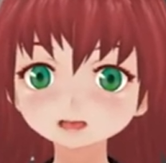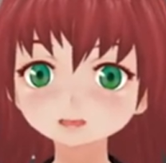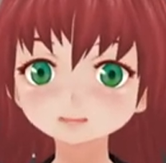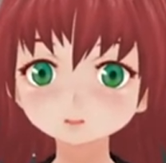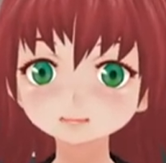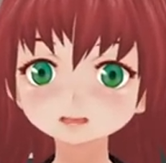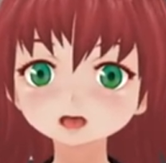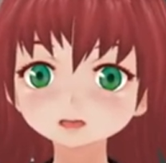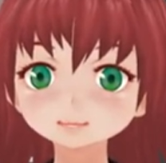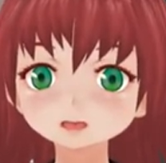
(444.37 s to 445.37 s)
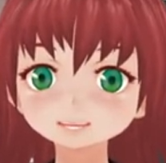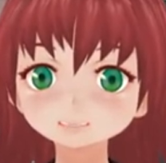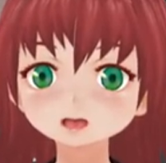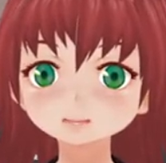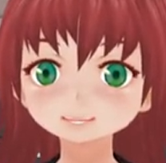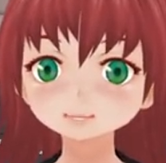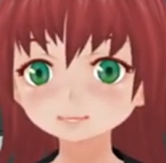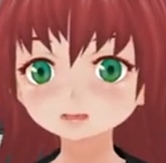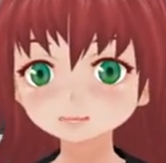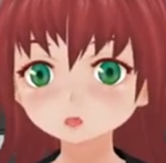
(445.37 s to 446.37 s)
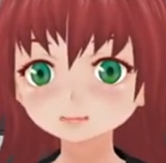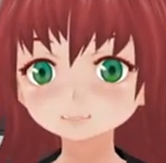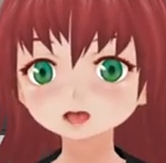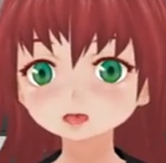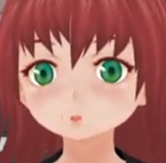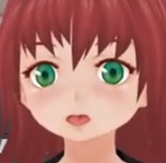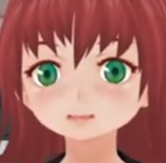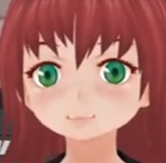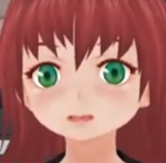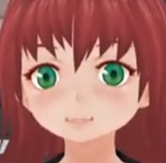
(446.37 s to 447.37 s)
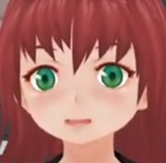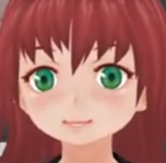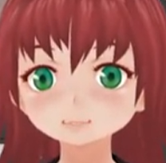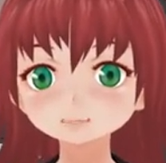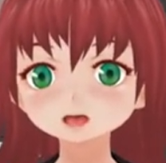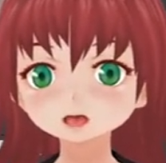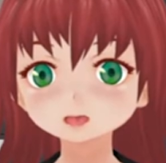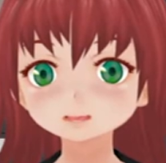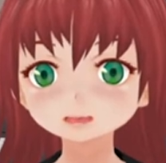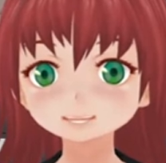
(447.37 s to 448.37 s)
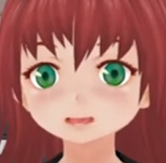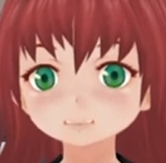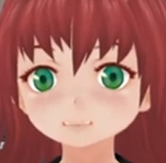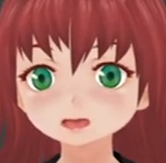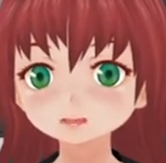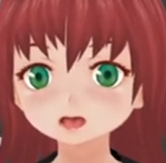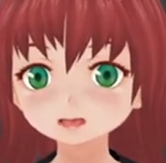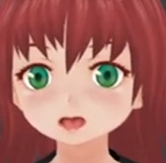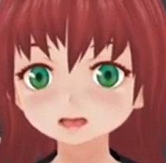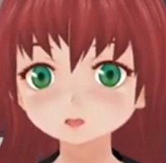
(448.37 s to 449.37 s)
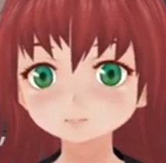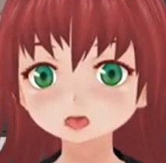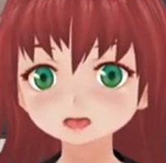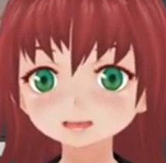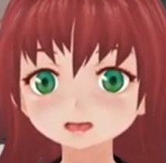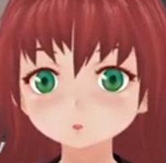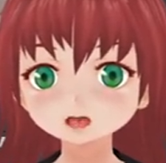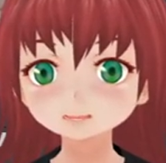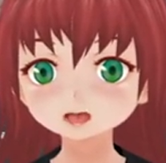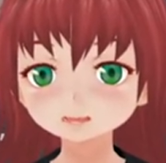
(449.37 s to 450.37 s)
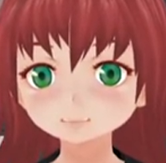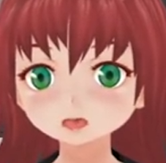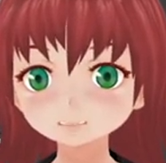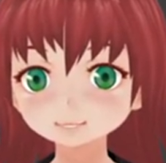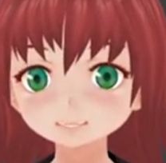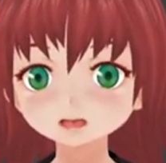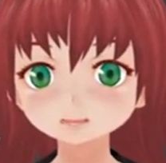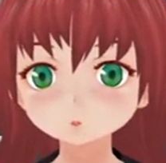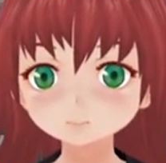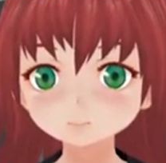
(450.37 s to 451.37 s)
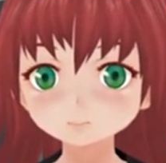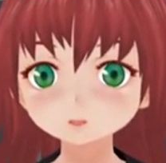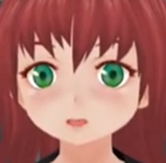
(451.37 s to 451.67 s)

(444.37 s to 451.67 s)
The green ones are the animations and the yellow ones are blueprints which blends the animations together, like from walking to running with a smooth transition.